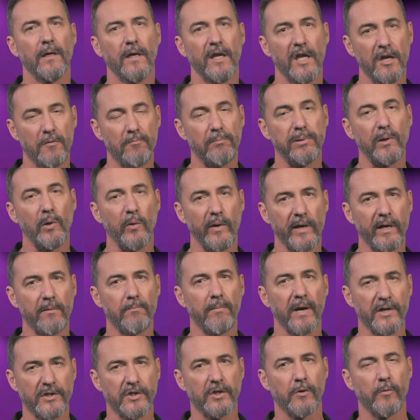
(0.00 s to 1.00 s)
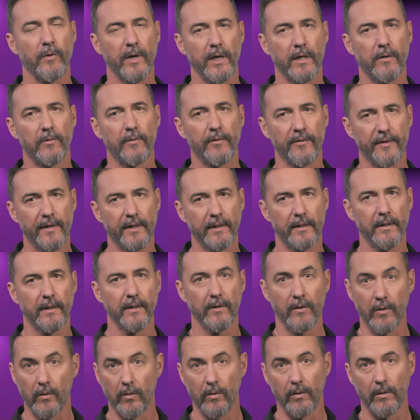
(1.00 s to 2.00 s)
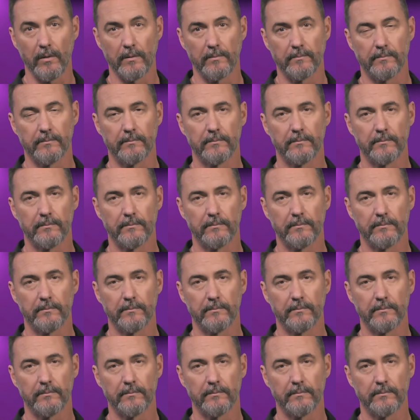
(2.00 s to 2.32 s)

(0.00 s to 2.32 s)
employing much critical thinking at all.